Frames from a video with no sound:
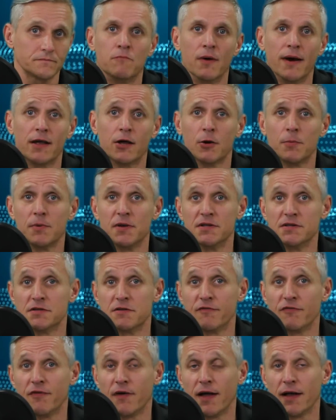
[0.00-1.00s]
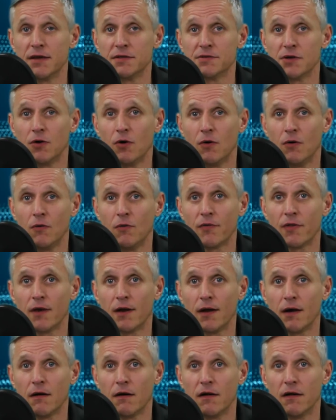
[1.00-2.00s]
Break open is defined as a hole with
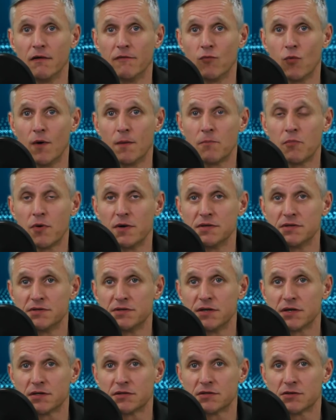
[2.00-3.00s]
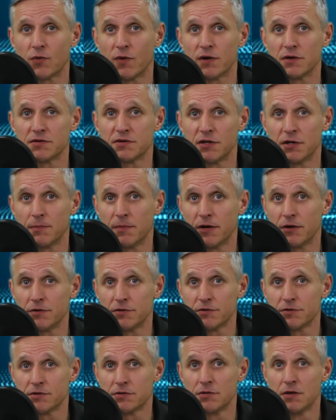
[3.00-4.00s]
an area of 1.6 square
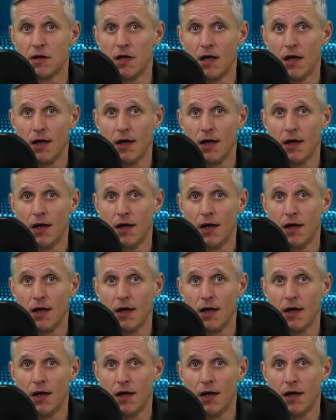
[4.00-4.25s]
centimeters